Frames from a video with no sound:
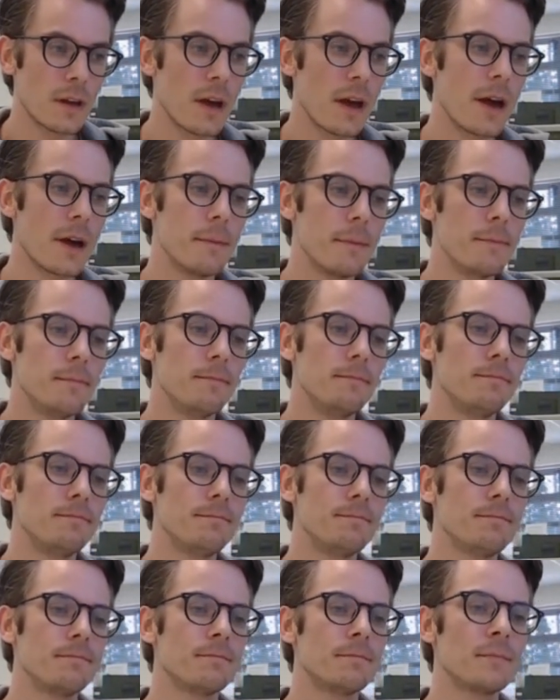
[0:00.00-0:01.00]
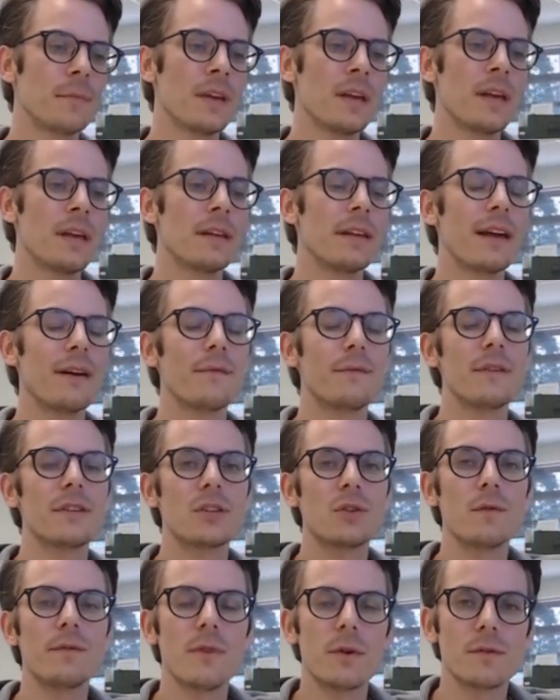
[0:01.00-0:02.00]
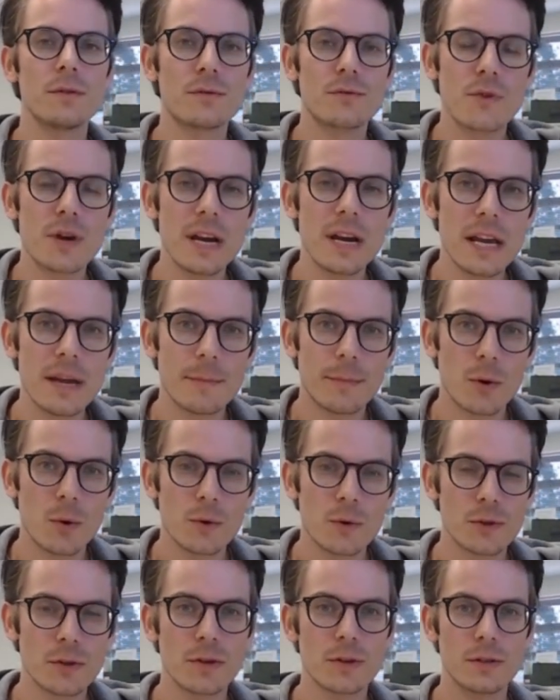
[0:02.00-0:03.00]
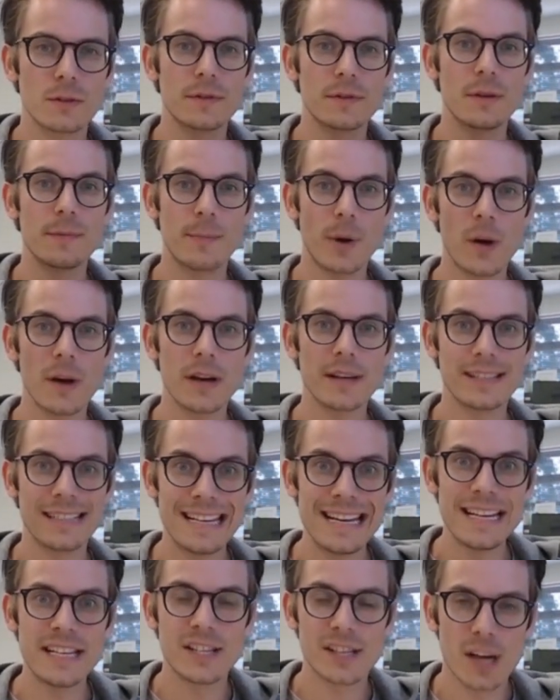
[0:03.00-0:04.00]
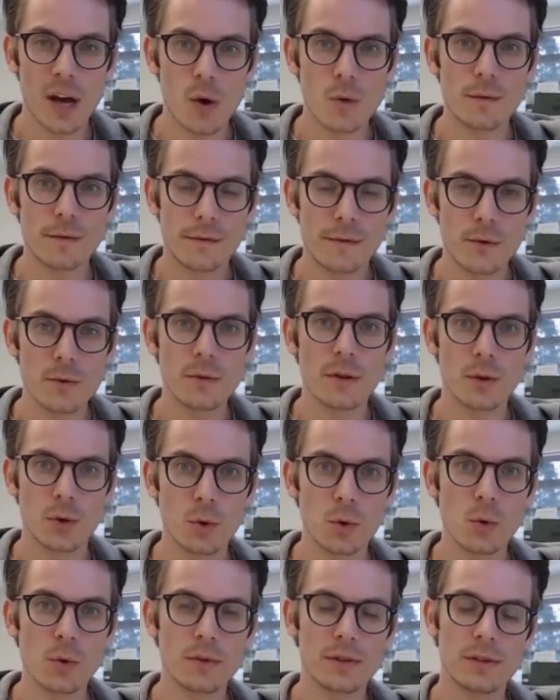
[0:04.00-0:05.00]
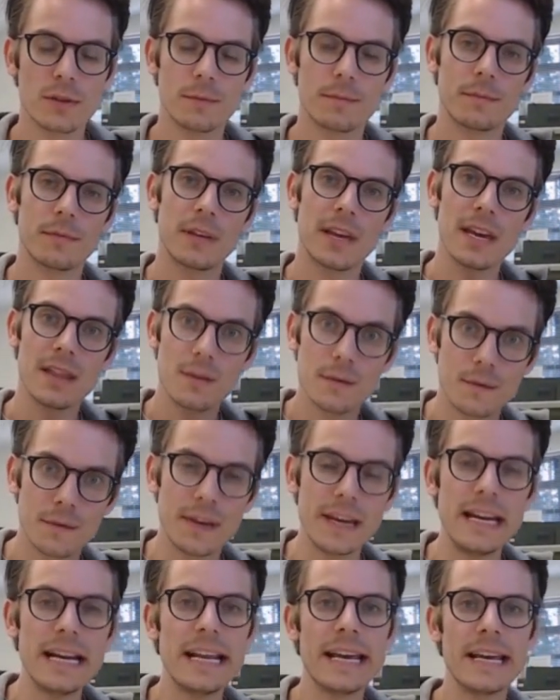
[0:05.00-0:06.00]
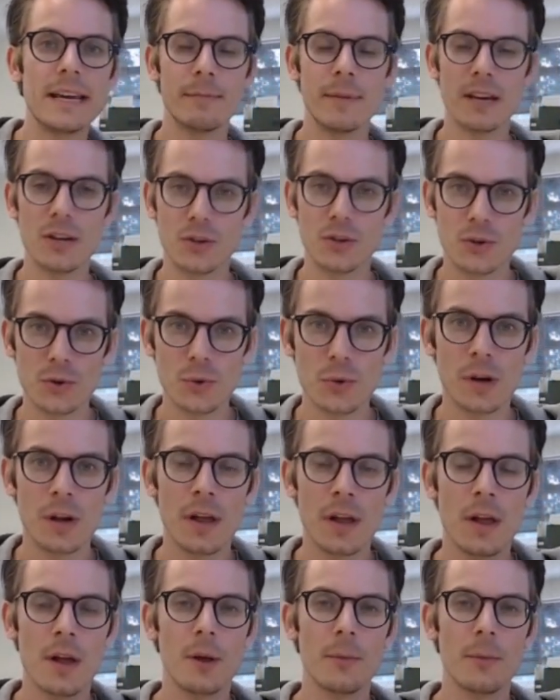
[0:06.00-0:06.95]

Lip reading: Now, physical viewings are really important because obviously buyers need to go through the door to get the feeling and make sure,